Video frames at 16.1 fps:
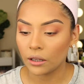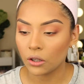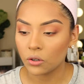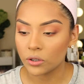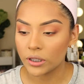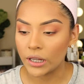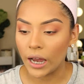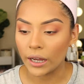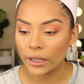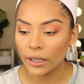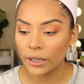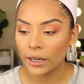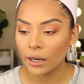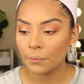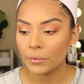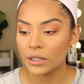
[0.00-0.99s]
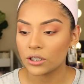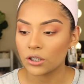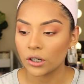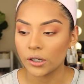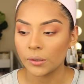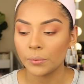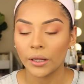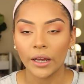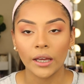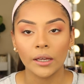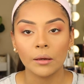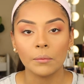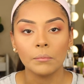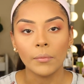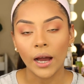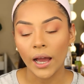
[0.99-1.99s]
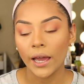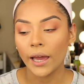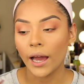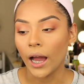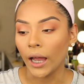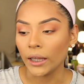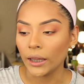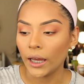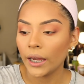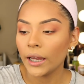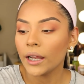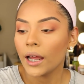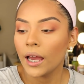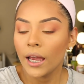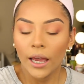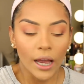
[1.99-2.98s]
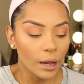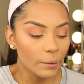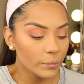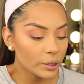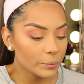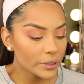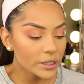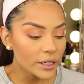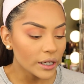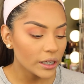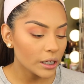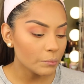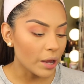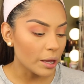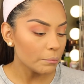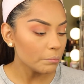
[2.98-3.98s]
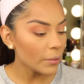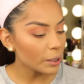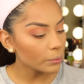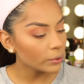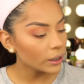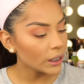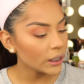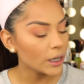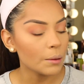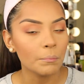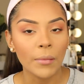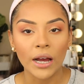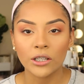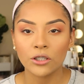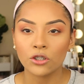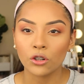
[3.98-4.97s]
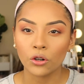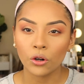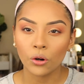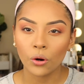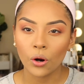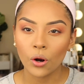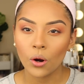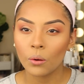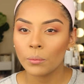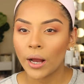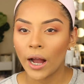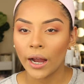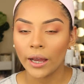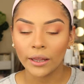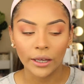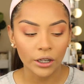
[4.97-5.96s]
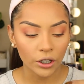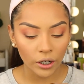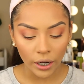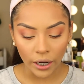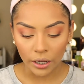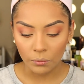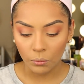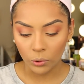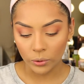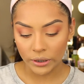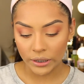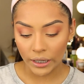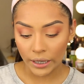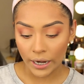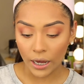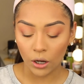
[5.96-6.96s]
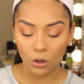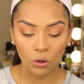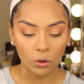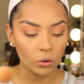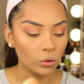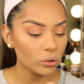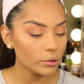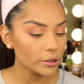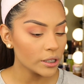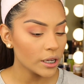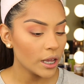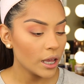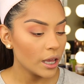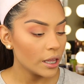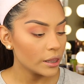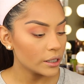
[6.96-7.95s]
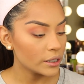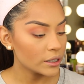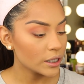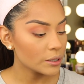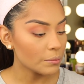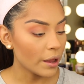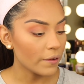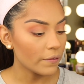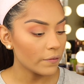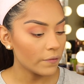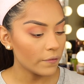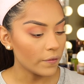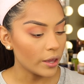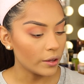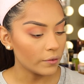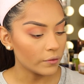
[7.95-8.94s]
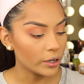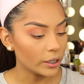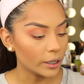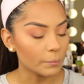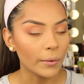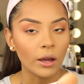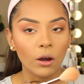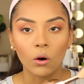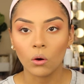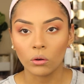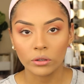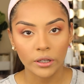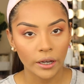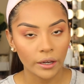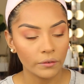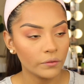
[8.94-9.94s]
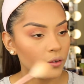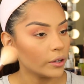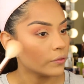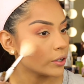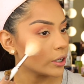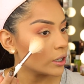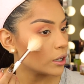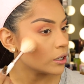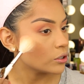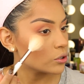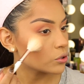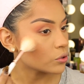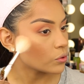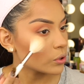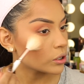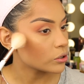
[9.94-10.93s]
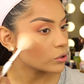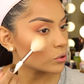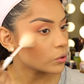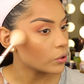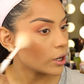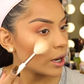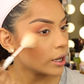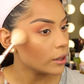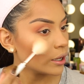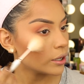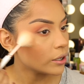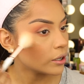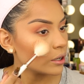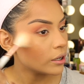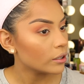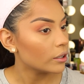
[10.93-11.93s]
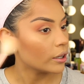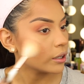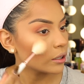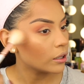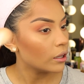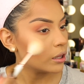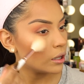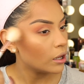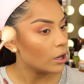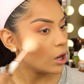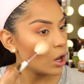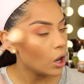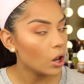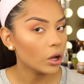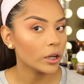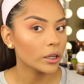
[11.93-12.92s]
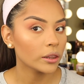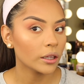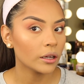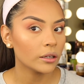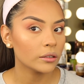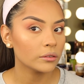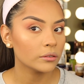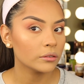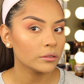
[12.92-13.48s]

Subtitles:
a little tacky, I'm going to start applying my highlight. I'm going to be taking my Maybelline Master Chrome highlighter in Molten Gold. This is my favorite, like my all-time favorite drugstore highlighter. Like, look at that.